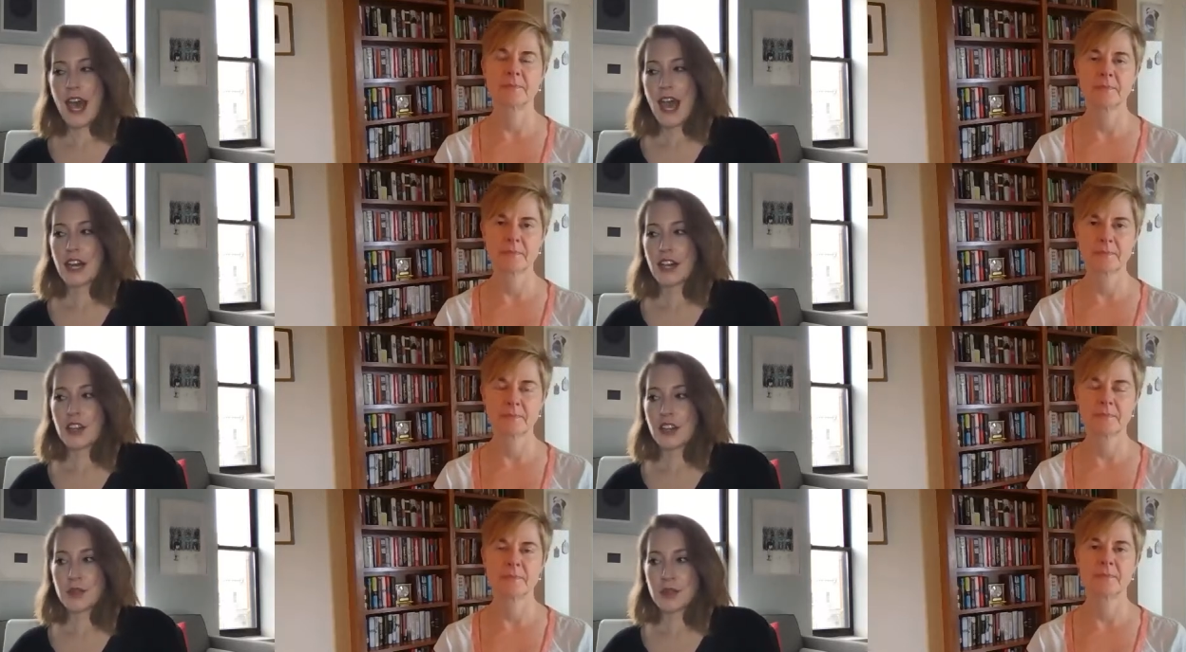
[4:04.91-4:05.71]
Speaker 1: and i thought
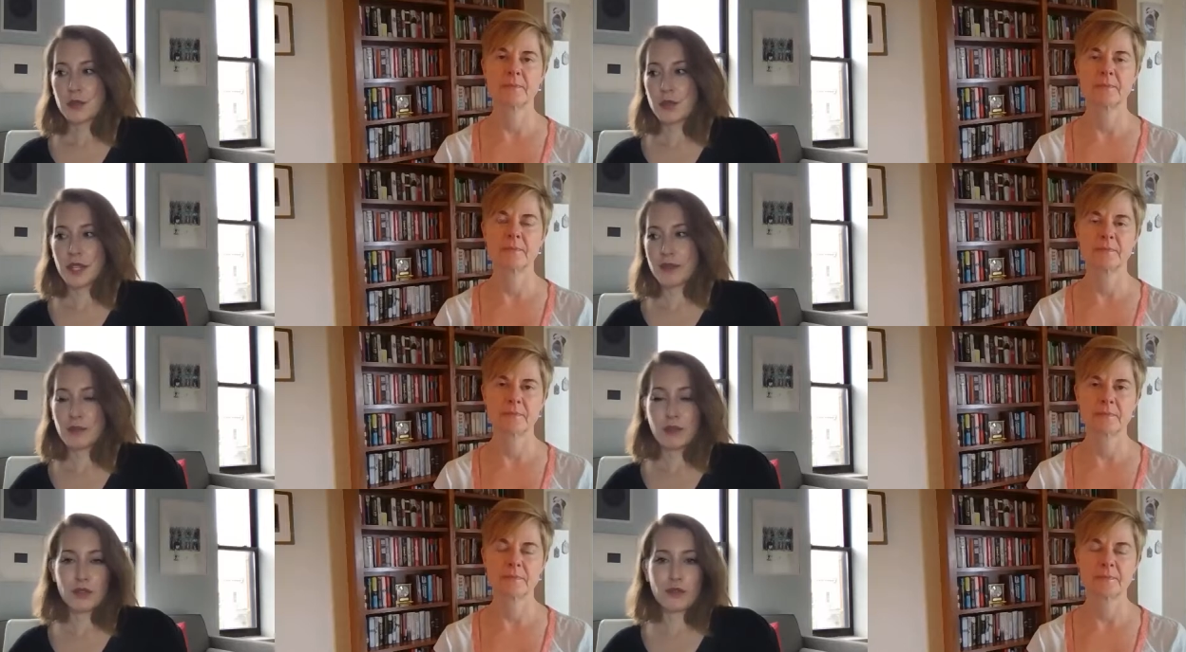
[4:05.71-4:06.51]
this was a really
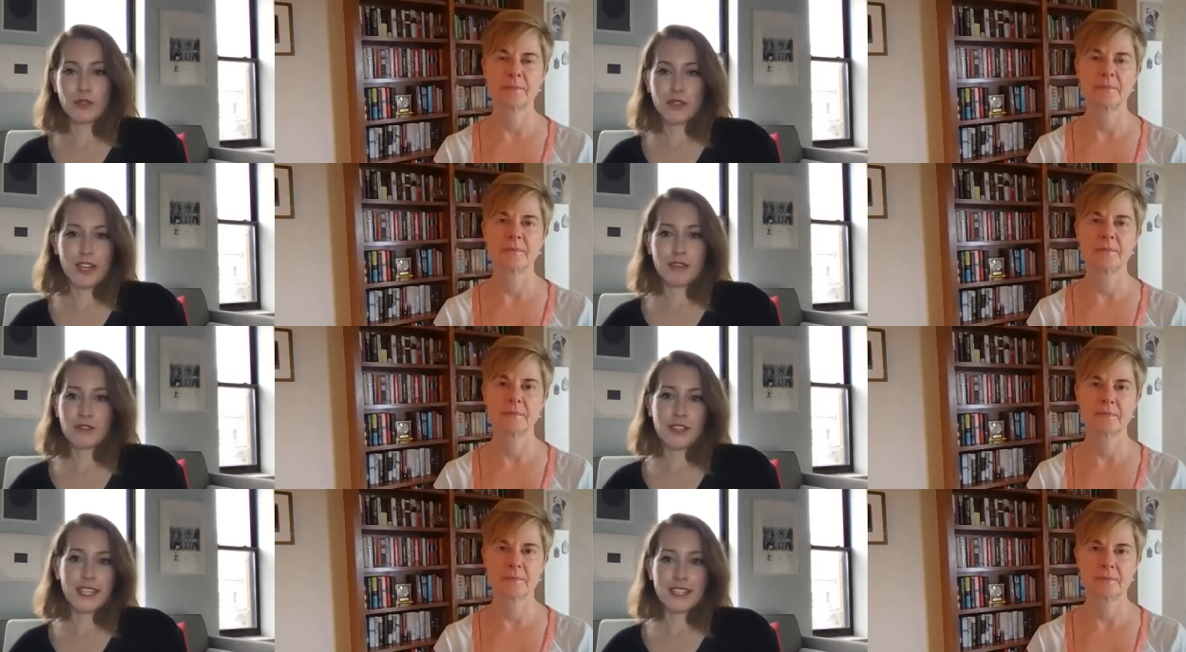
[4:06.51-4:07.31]
beautiful thing for
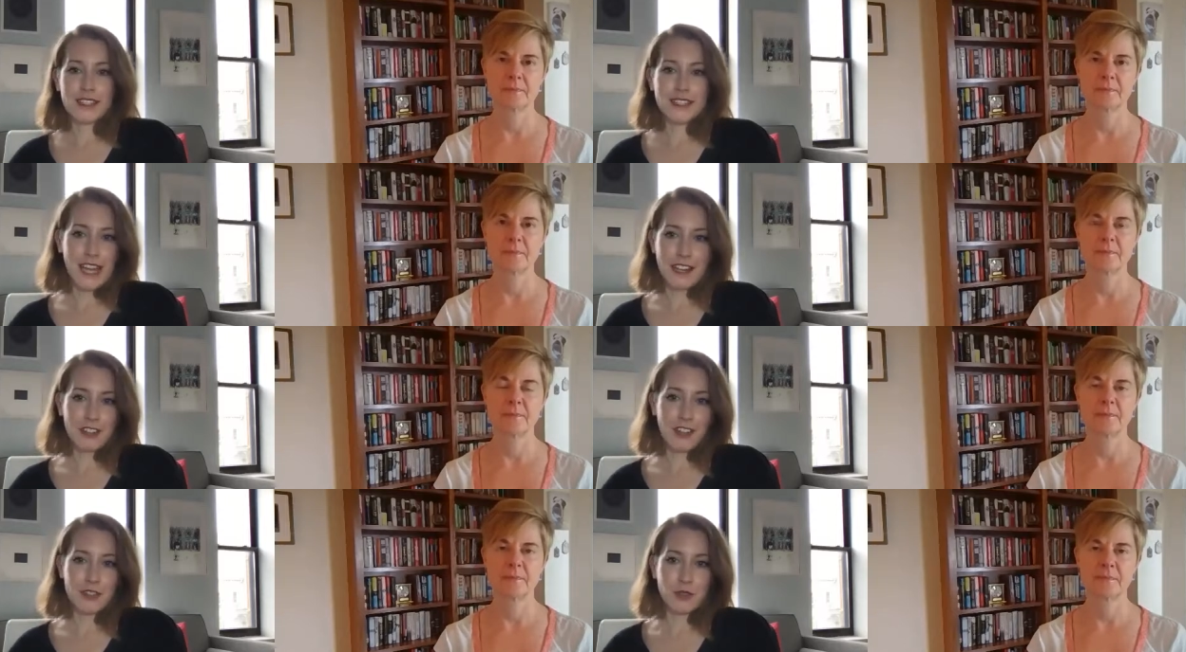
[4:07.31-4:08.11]
like a 10
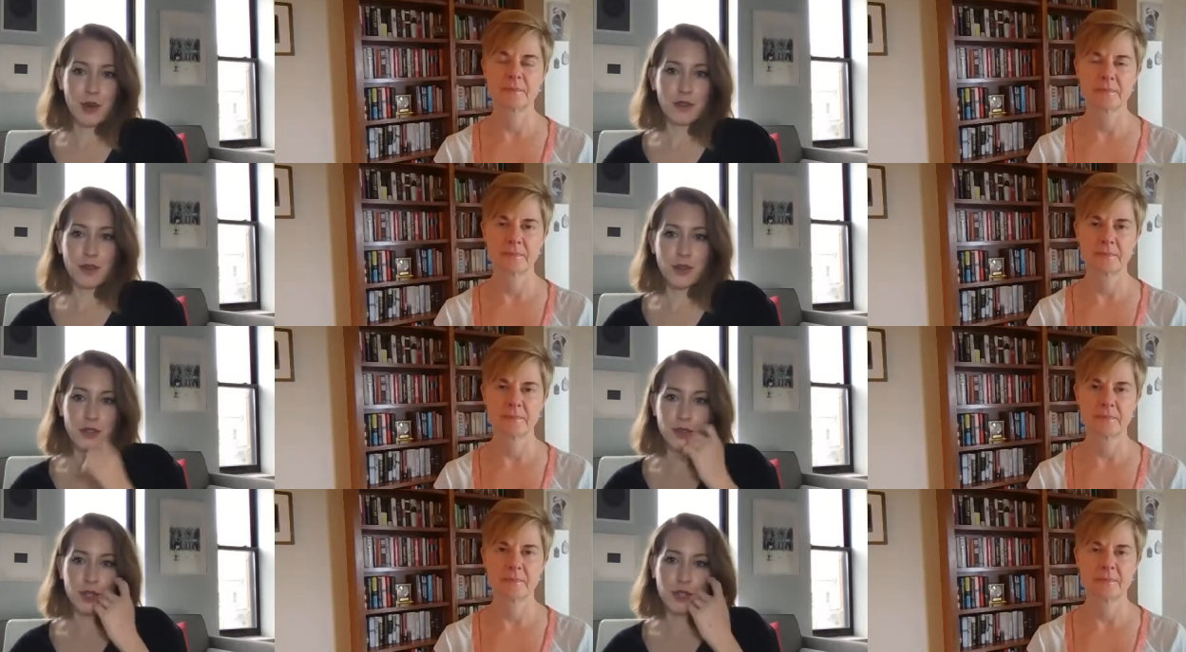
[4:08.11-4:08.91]
11 12 year old to
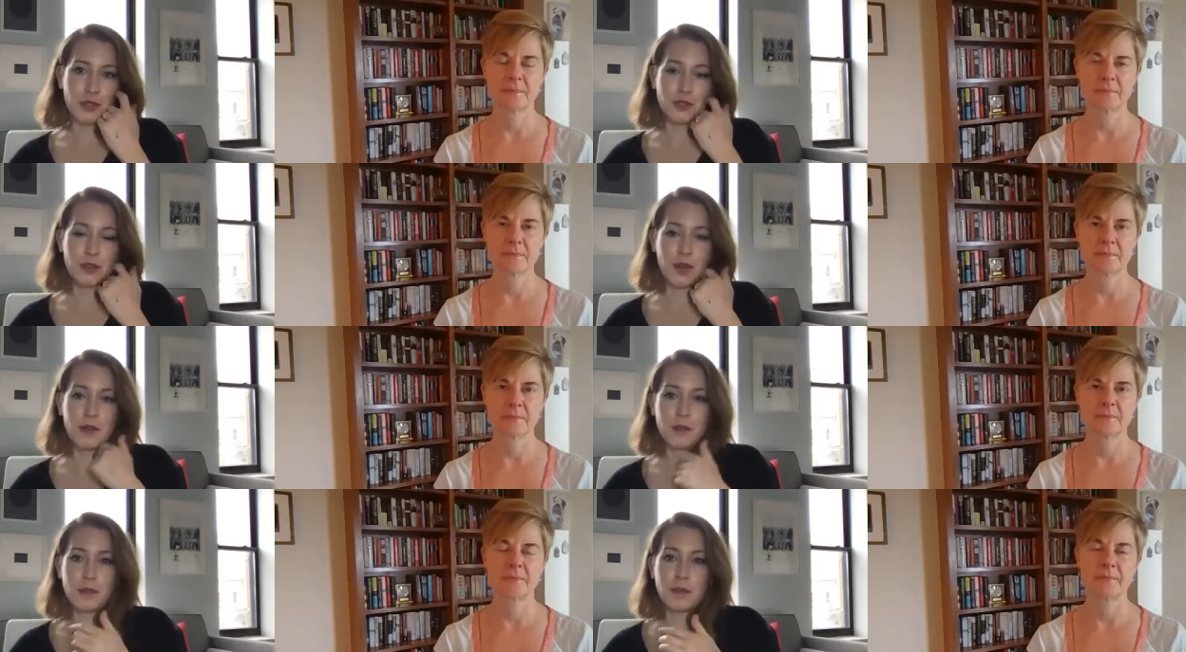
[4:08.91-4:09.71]
do
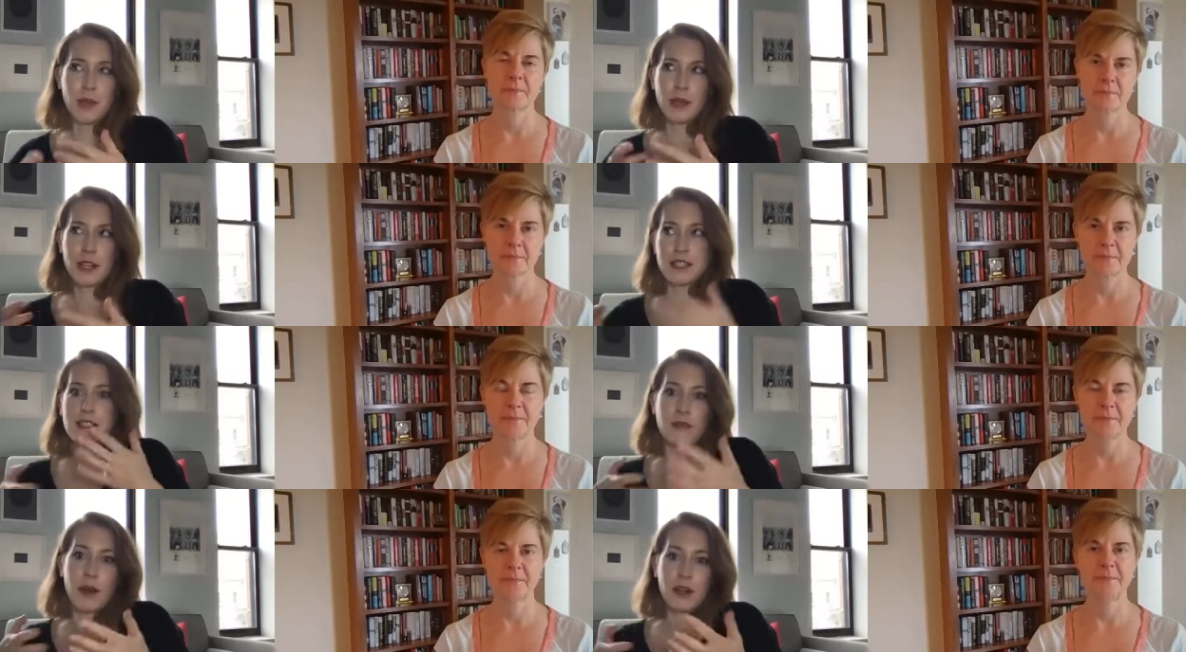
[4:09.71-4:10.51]
because it's
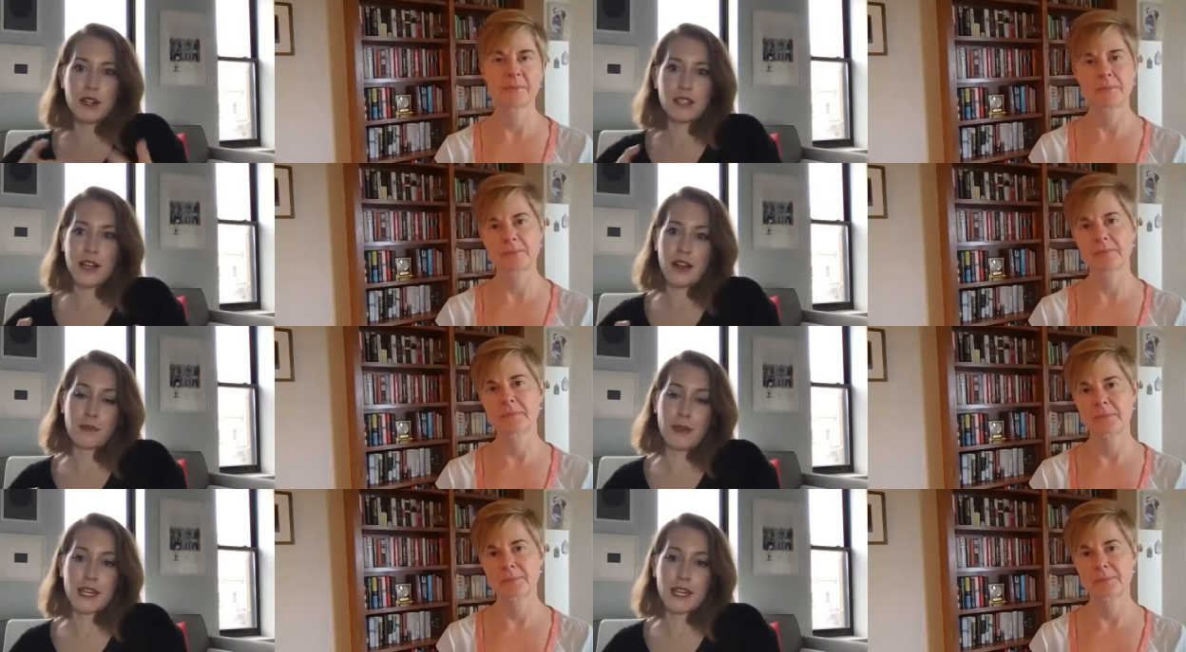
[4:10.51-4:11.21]
about a desire to make